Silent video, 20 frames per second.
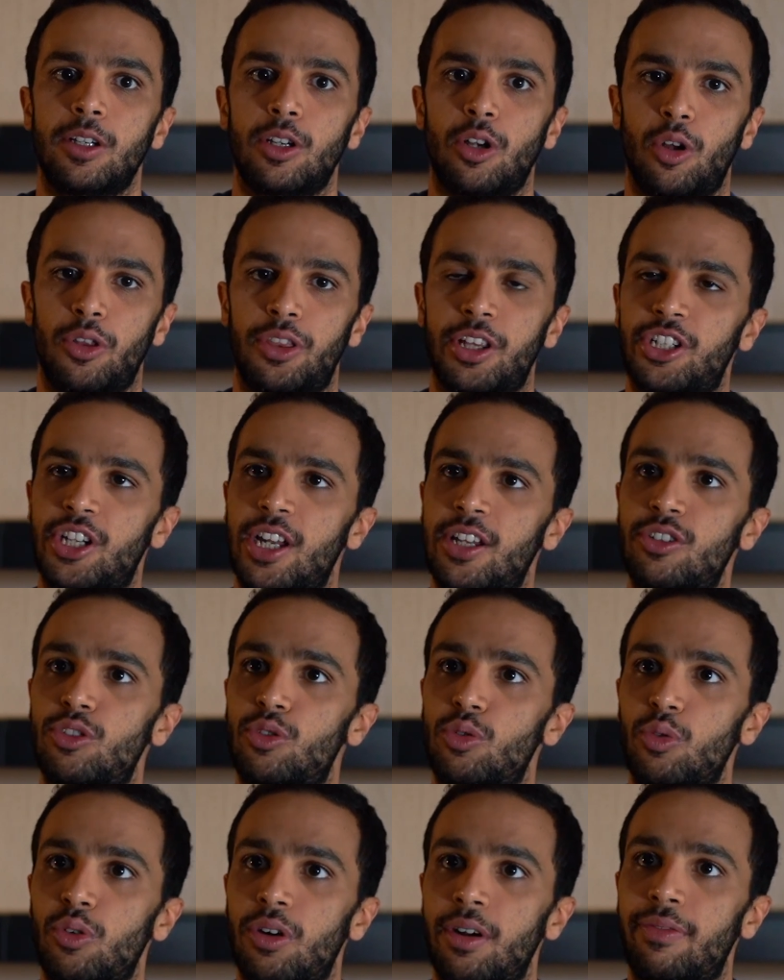got the chance
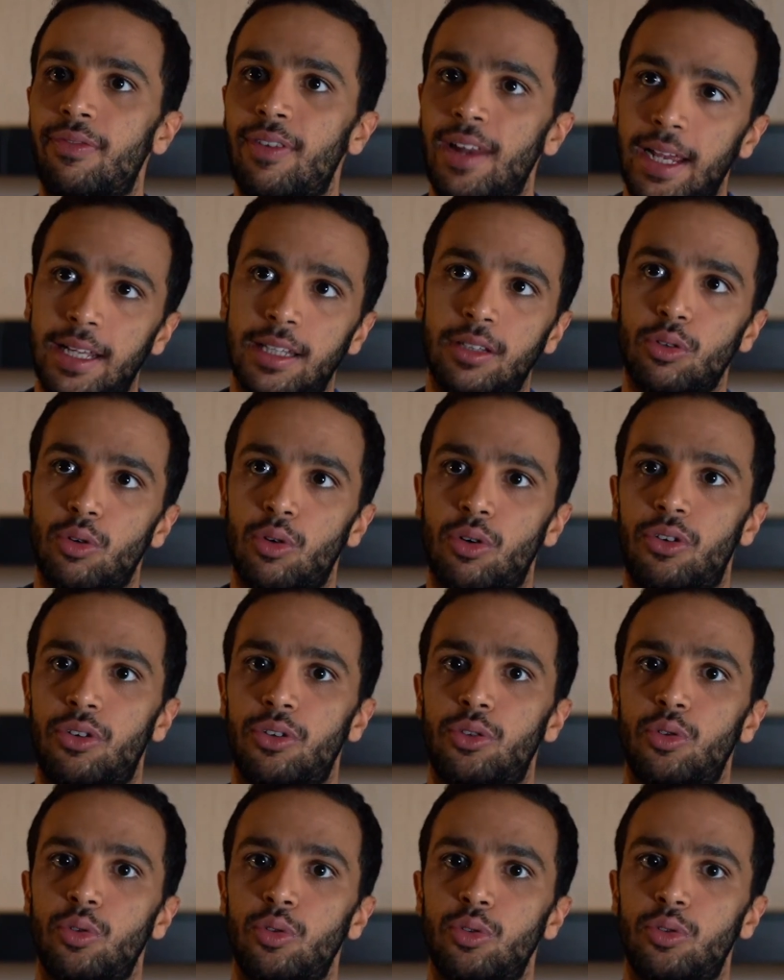to reflect, or
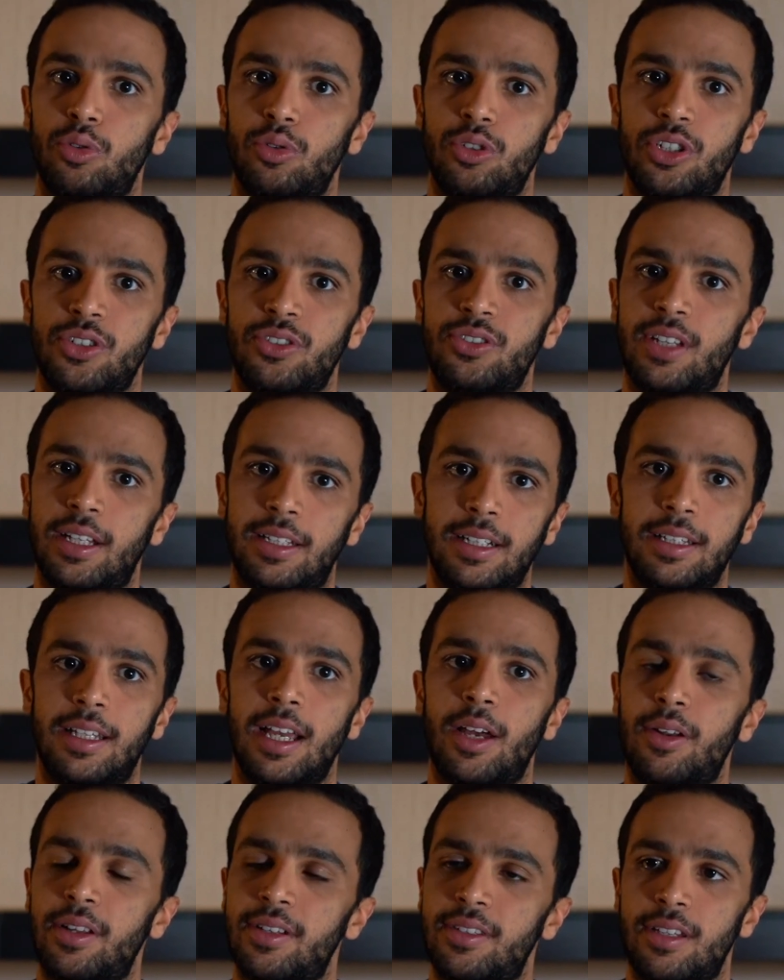to just settle
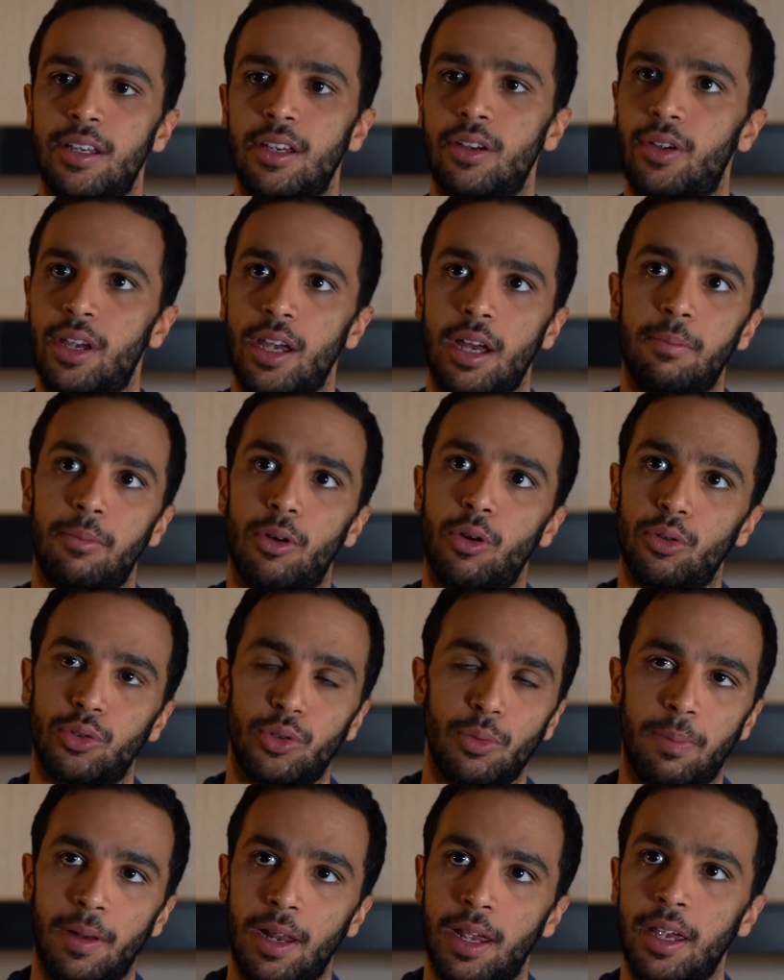down and say, okay, I'm going
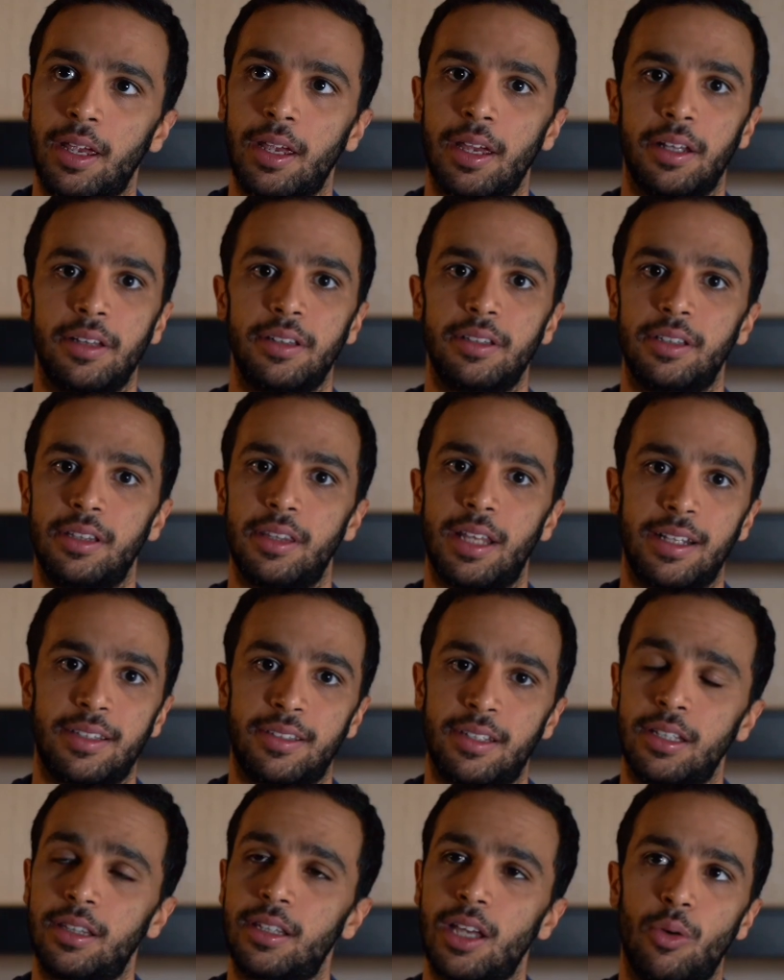to play, and
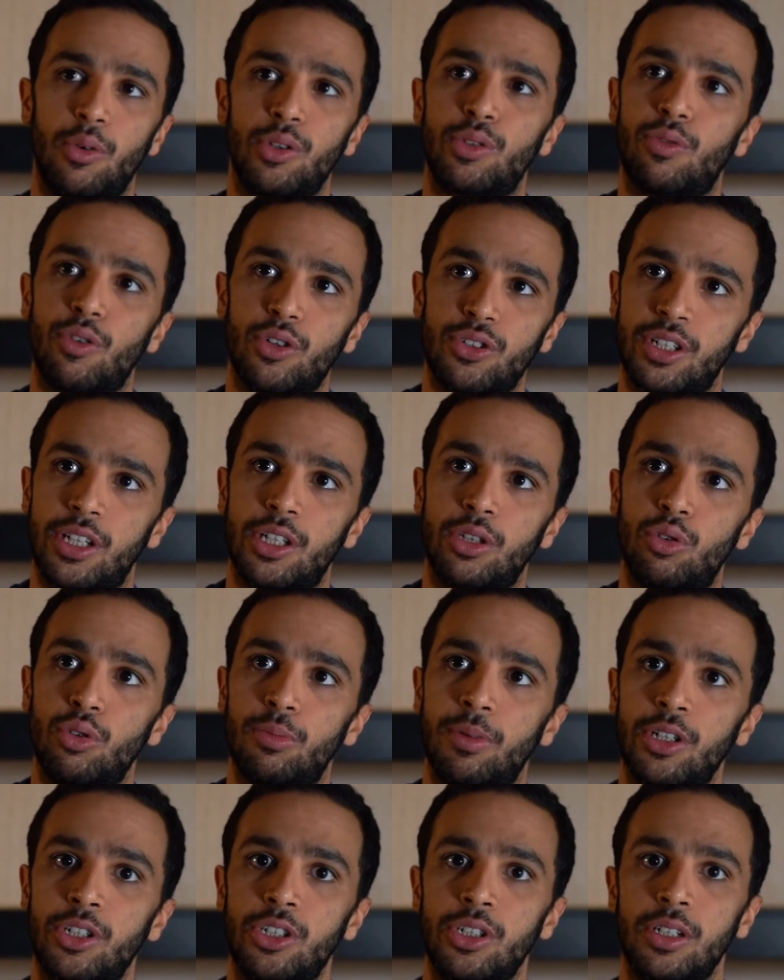that's it. I was forcing it too
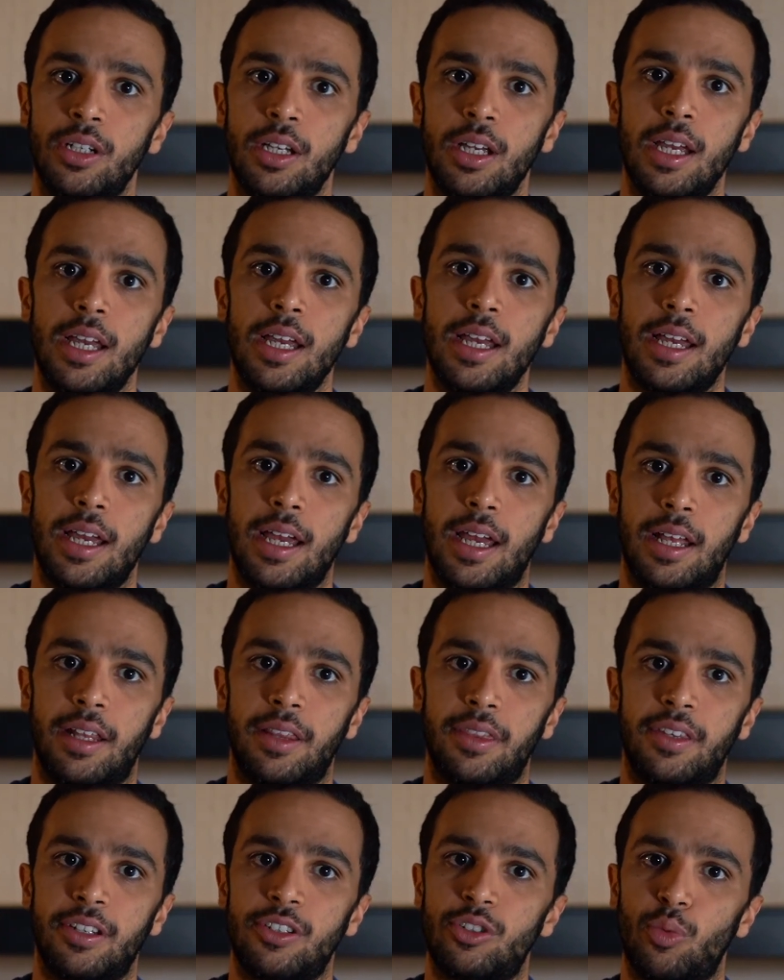much,
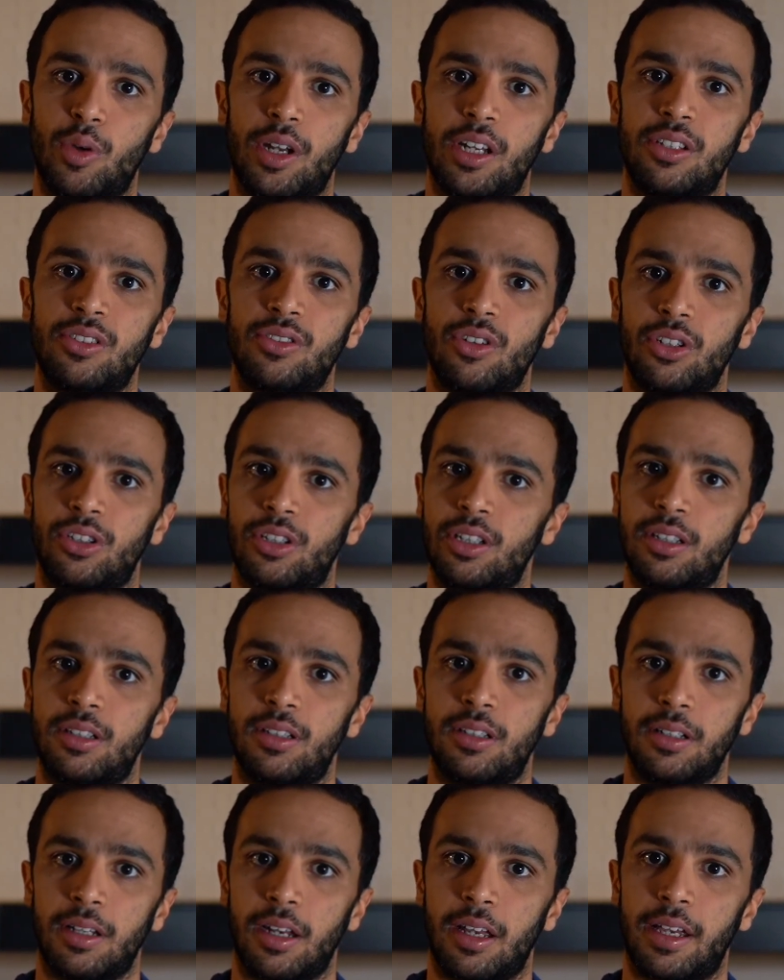and this is when it started
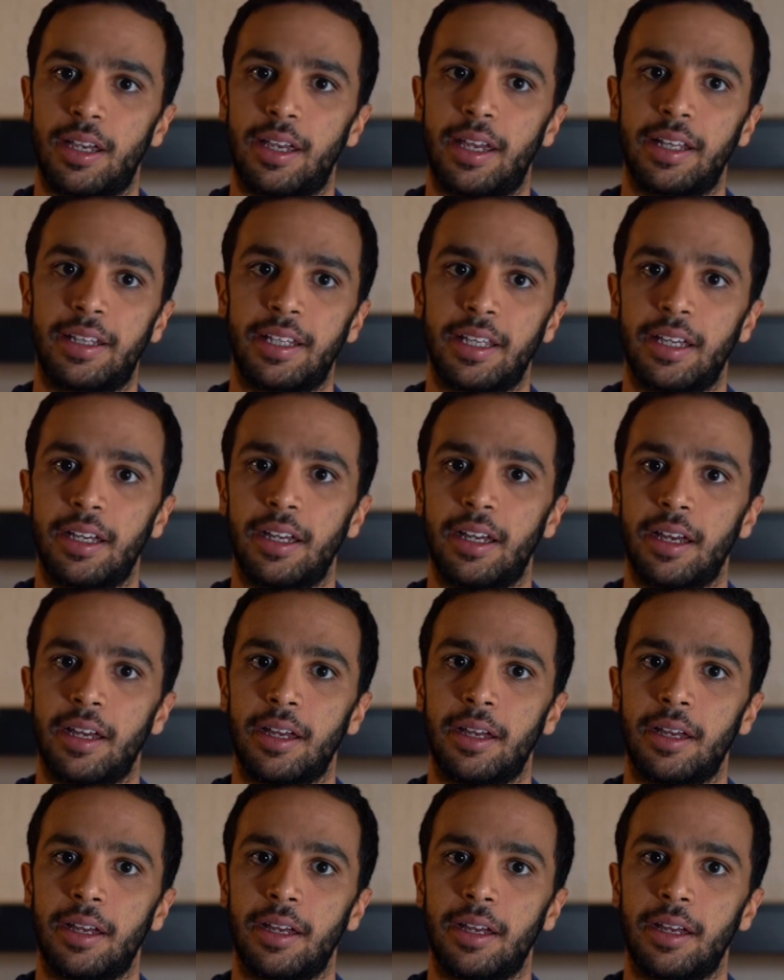like getting